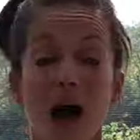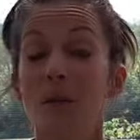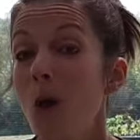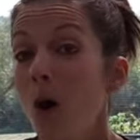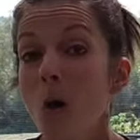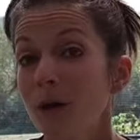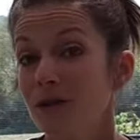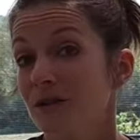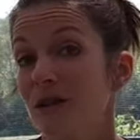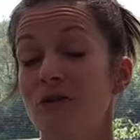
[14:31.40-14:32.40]
I'm
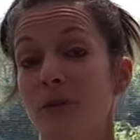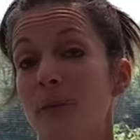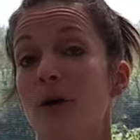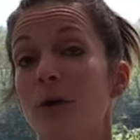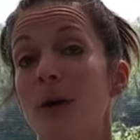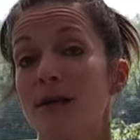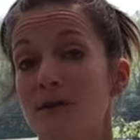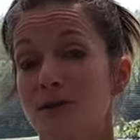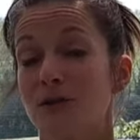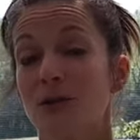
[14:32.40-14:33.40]
always looking for better ways
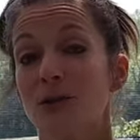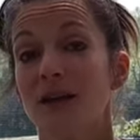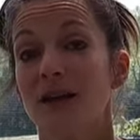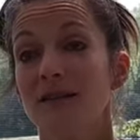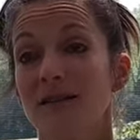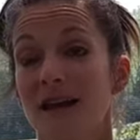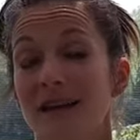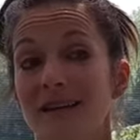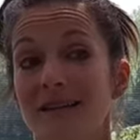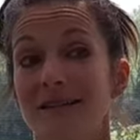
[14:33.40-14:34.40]
to do things.
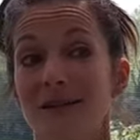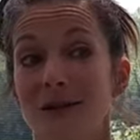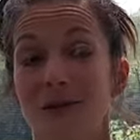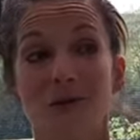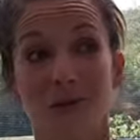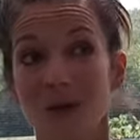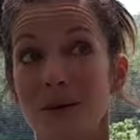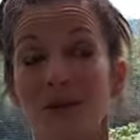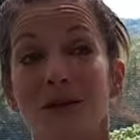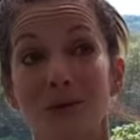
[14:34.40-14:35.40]
And, you know,
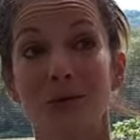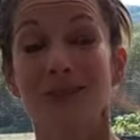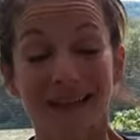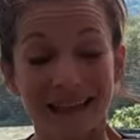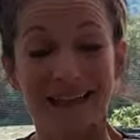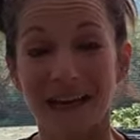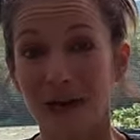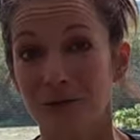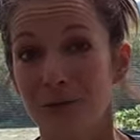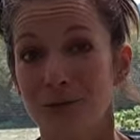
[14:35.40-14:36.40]
sometimes I don't hit
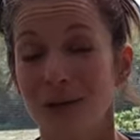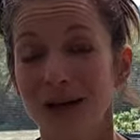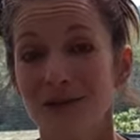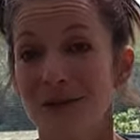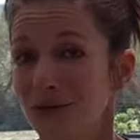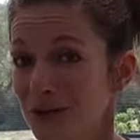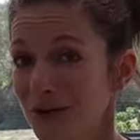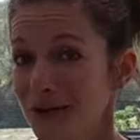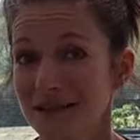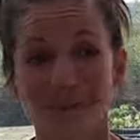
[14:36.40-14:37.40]
every point. So if you've
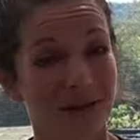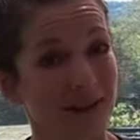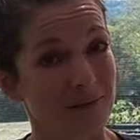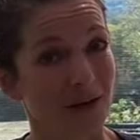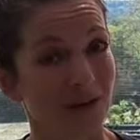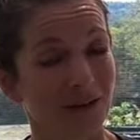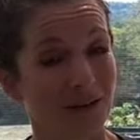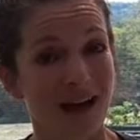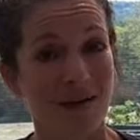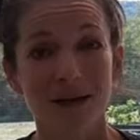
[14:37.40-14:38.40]
got something, let me know in the
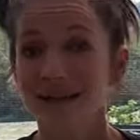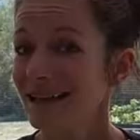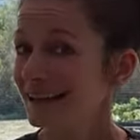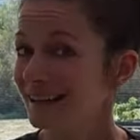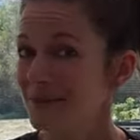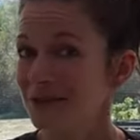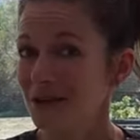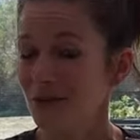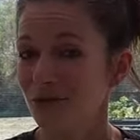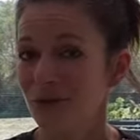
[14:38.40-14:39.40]
comments. I'd love to
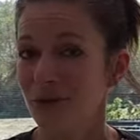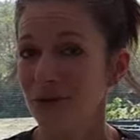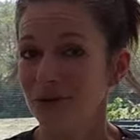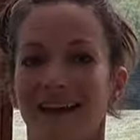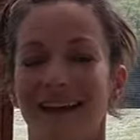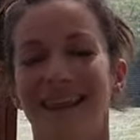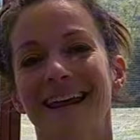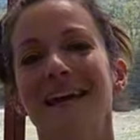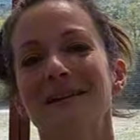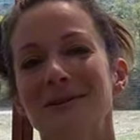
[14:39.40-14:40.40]
hear from you. And
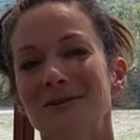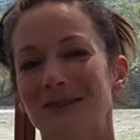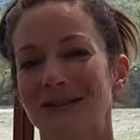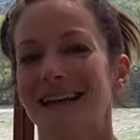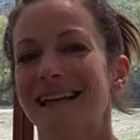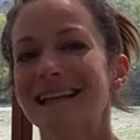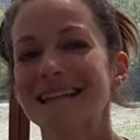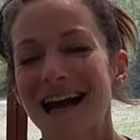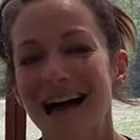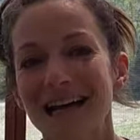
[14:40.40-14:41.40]
thank you for taking the
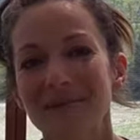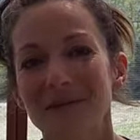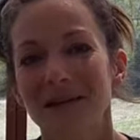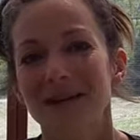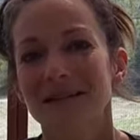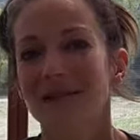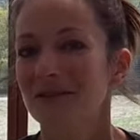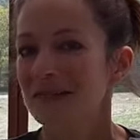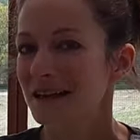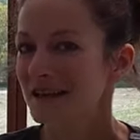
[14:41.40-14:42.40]
time to
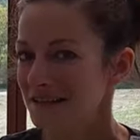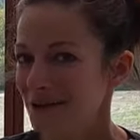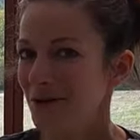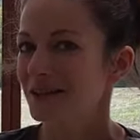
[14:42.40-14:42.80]
visit us here on